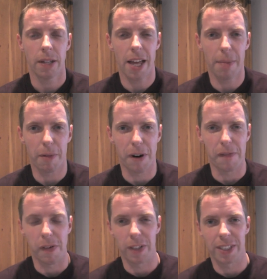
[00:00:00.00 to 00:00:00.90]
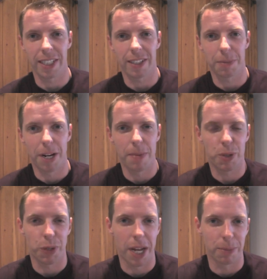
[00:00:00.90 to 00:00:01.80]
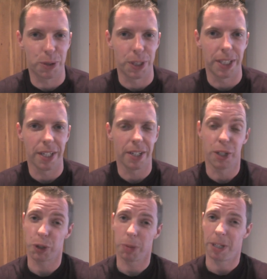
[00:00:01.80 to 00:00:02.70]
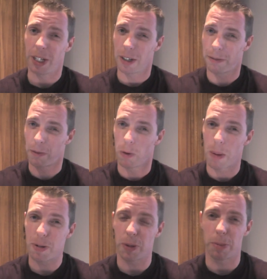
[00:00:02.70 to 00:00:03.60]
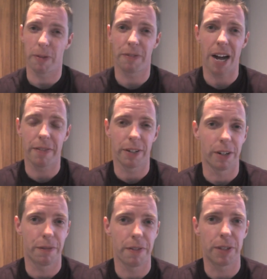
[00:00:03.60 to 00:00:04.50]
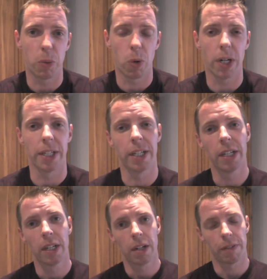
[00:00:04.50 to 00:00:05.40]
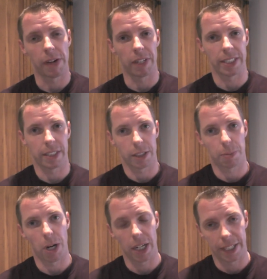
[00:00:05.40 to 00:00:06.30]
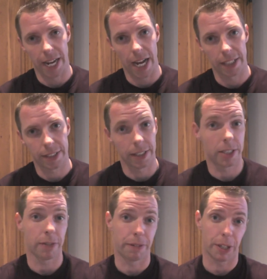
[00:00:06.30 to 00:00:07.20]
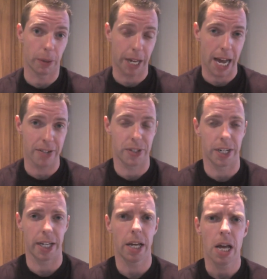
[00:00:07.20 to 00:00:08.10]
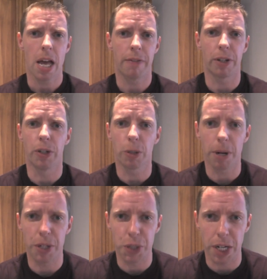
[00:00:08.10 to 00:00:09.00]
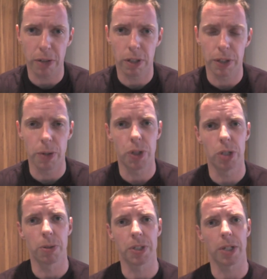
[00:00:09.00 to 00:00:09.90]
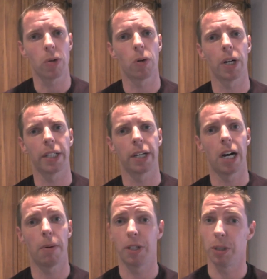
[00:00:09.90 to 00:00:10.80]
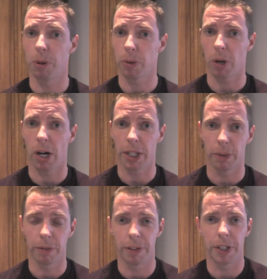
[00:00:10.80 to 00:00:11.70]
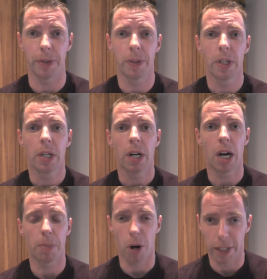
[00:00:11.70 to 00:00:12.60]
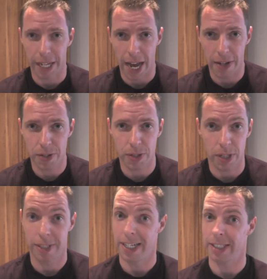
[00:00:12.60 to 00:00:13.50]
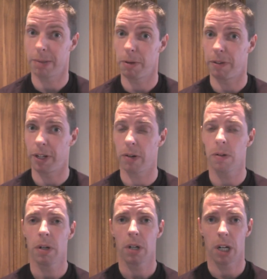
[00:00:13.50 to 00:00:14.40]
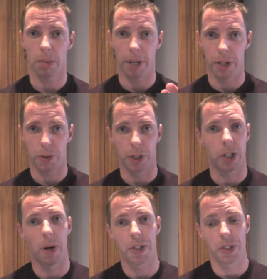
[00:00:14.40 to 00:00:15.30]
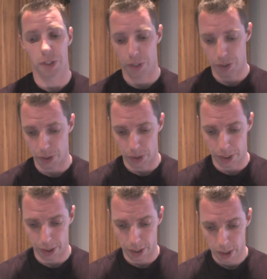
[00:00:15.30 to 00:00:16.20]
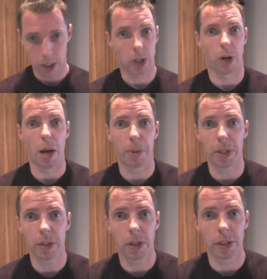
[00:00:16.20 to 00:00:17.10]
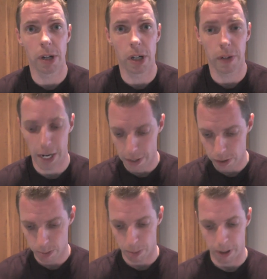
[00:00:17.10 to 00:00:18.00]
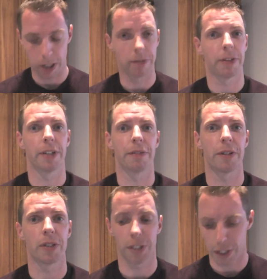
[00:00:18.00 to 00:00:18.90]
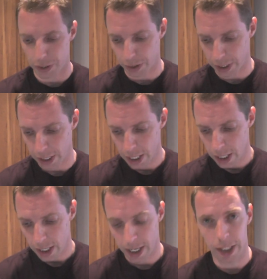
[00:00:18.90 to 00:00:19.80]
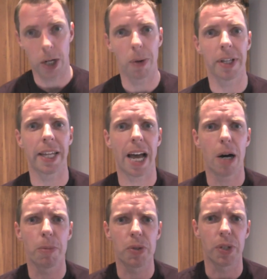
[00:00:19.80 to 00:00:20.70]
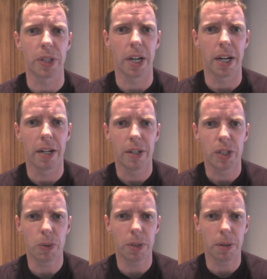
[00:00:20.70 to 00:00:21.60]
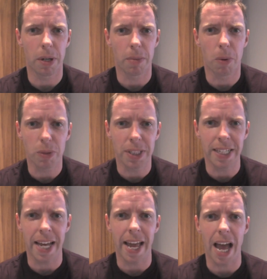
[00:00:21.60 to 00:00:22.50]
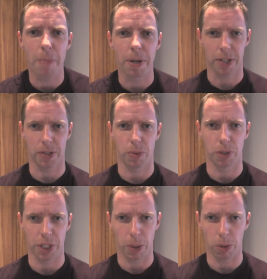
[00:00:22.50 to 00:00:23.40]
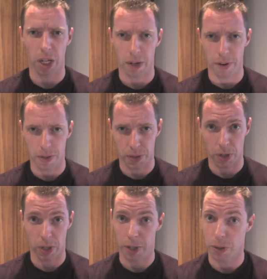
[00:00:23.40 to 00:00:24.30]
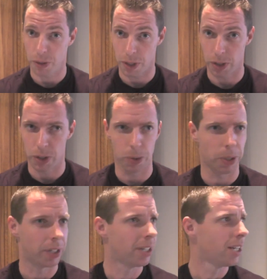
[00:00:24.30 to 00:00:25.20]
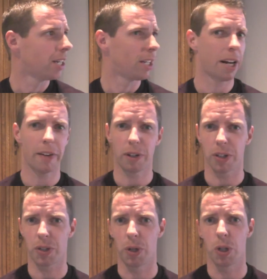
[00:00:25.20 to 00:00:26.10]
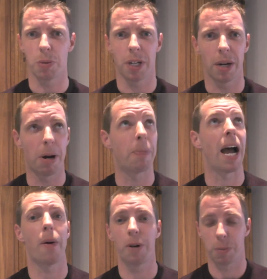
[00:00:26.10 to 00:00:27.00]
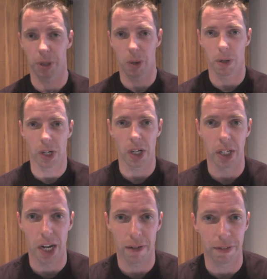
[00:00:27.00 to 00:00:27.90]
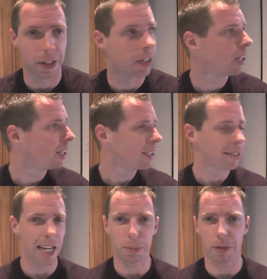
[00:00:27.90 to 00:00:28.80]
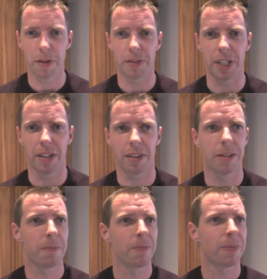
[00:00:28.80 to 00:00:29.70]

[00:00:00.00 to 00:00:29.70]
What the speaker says: Hey, my friend for Everyday Cyclist, my name is Graeme Street. You're joining me here for episode number 551 for the Everyday Cyclist podcast. This is a video cast today. If you're new to my channel on YouTube or cyclecore.com, I do both audio and video podcasts. Today's going to be video. I'm going to be answering your questions concerning cramping on long rides, preparing for your first century, and going to the Alpes and doing multi-day epics, which I know a lot of us are interested in doing. You're going to have to excuse me. My power's been going on and off here. It's April 15th.